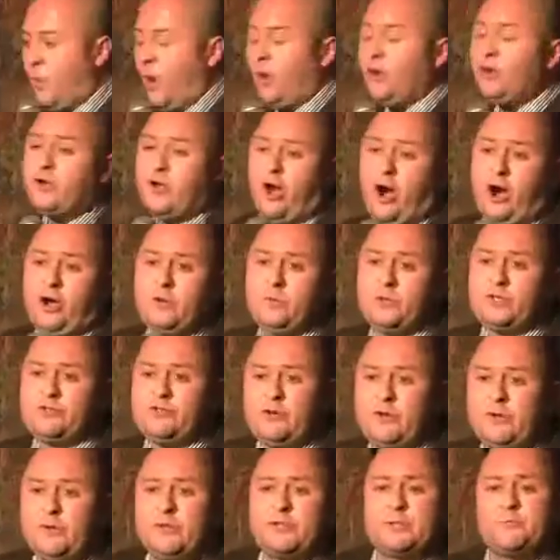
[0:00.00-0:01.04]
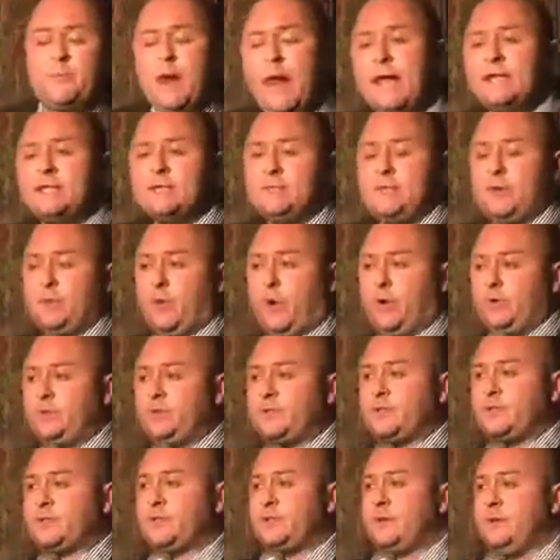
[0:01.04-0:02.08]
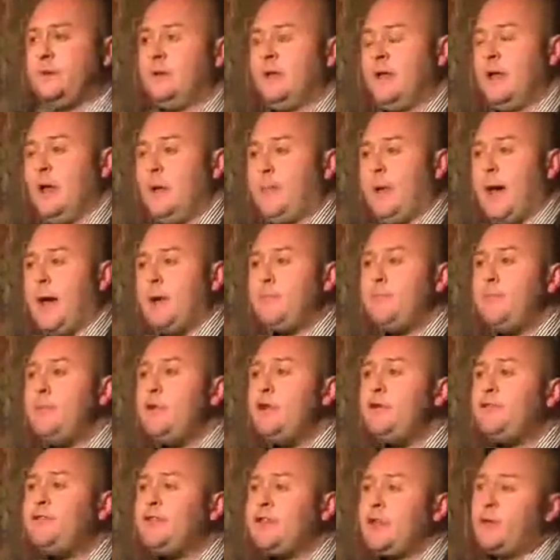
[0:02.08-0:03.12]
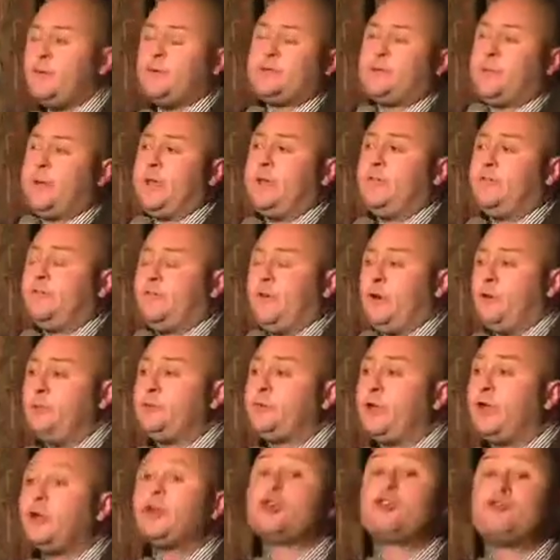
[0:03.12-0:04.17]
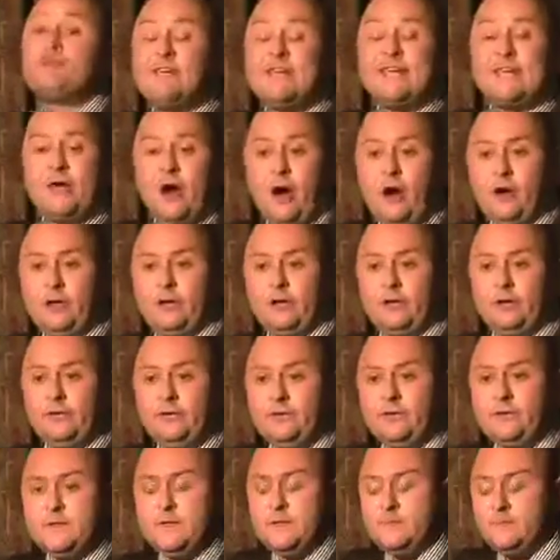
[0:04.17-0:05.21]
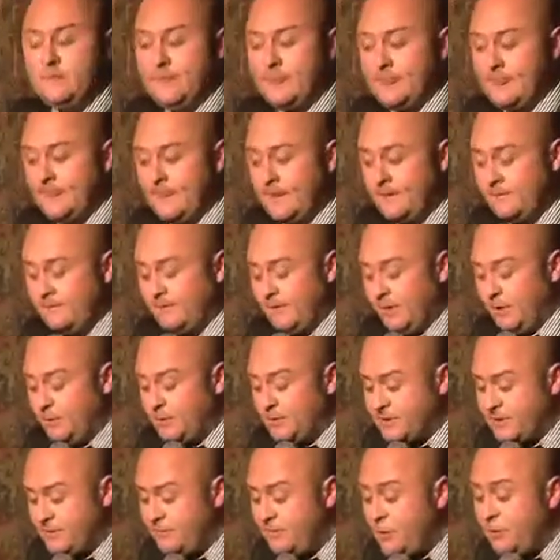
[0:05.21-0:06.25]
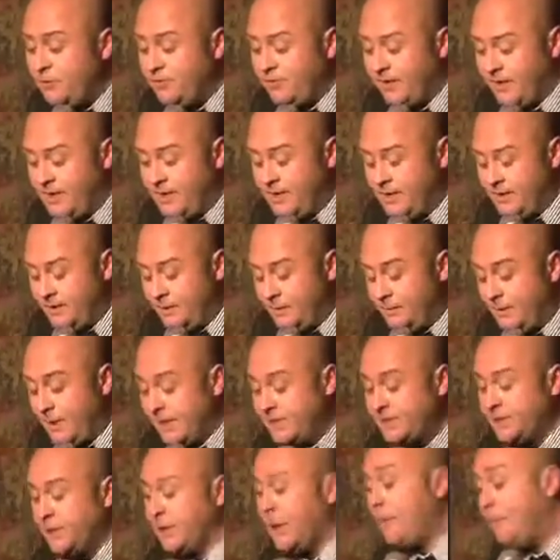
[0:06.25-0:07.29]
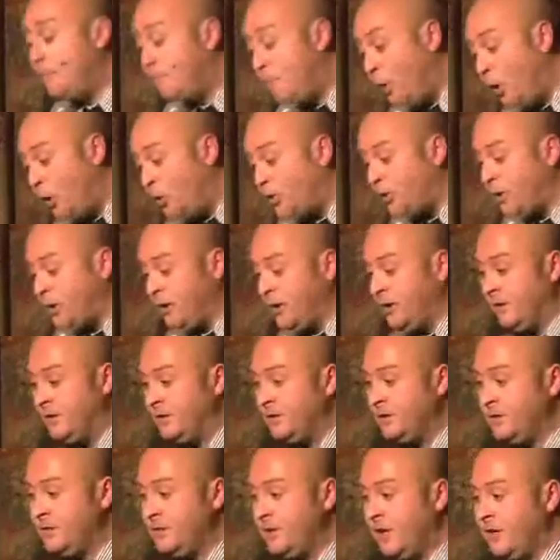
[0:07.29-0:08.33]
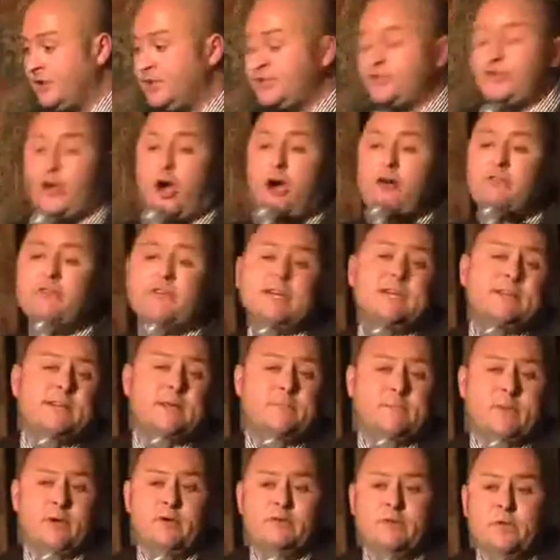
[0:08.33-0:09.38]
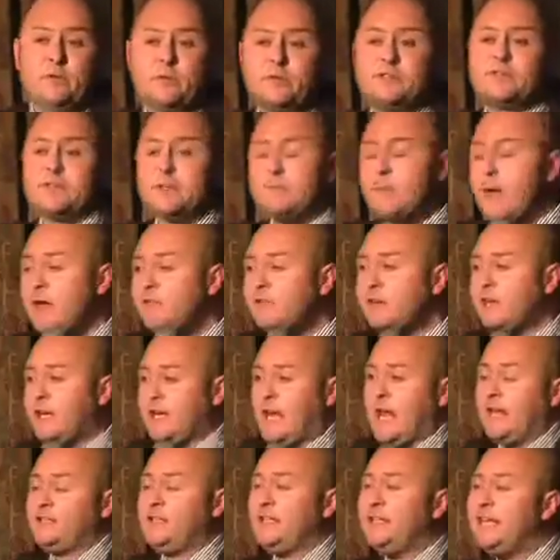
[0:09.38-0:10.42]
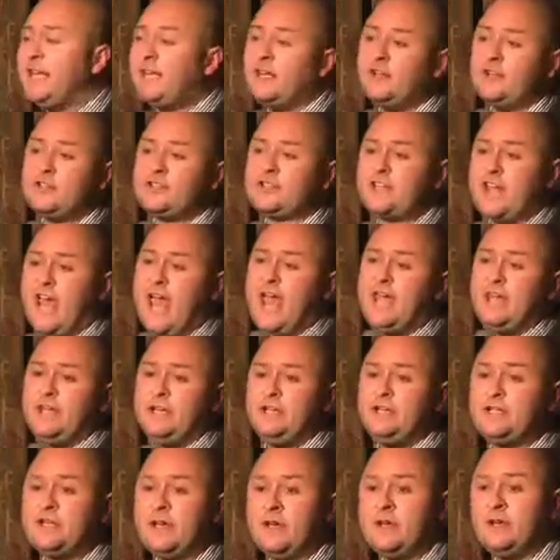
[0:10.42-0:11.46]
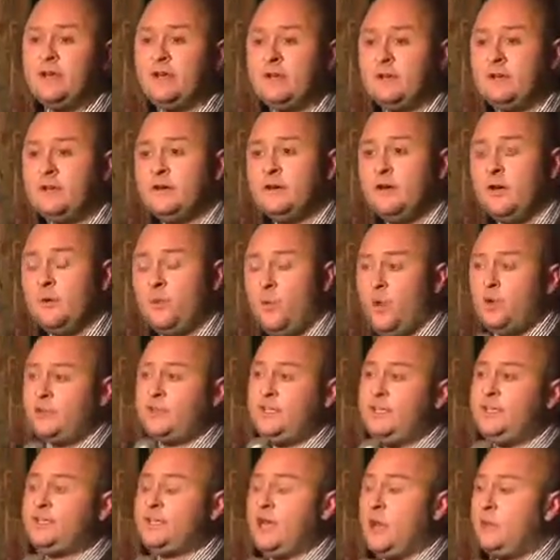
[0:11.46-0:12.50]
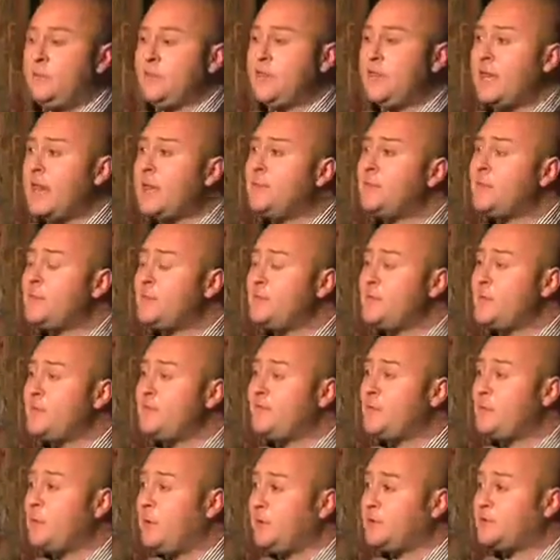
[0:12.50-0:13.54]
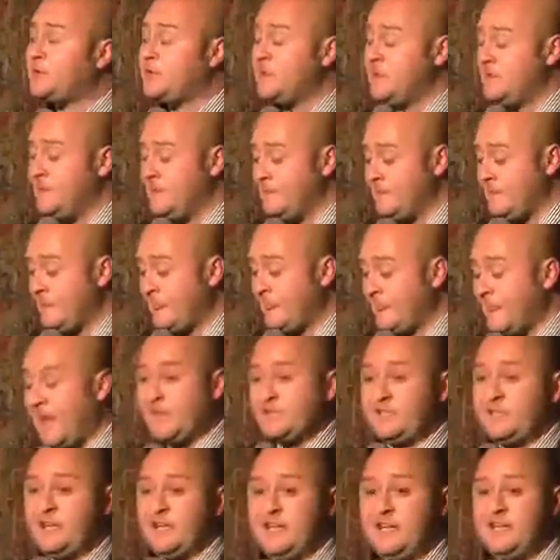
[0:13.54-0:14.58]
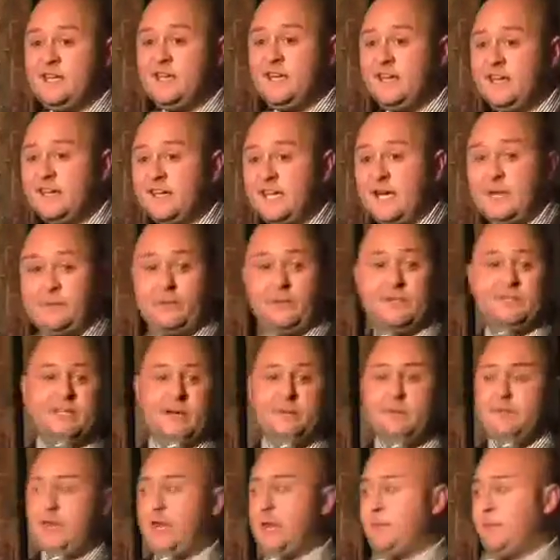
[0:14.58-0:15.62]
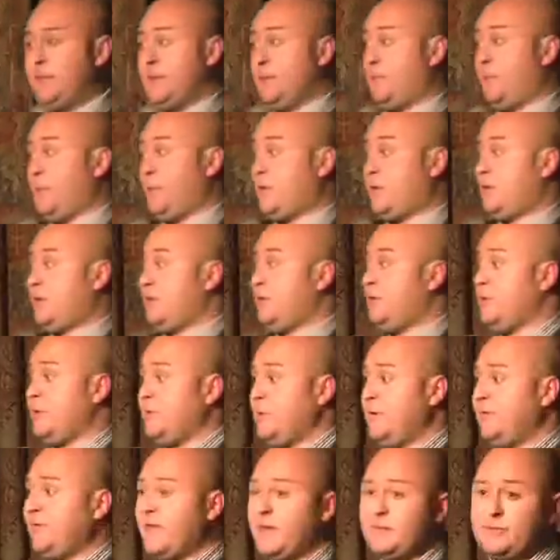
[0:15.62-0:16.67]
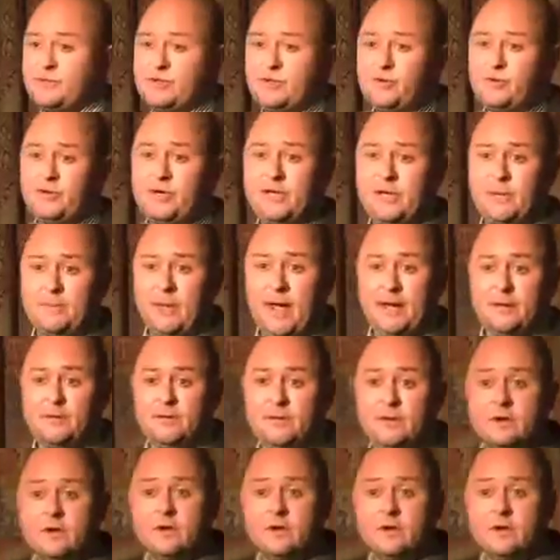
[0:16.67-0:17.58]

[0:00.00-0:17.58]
One guy was trying to explain to me once about a movie that was being filmed on a Greek island. It was a movie based on a book, and starring in the movie was the American actor Nicolas Cage. And what did he tell me the name of the movie was? Actually, can anybody tell me the name of the book or the movie that I'm talking about?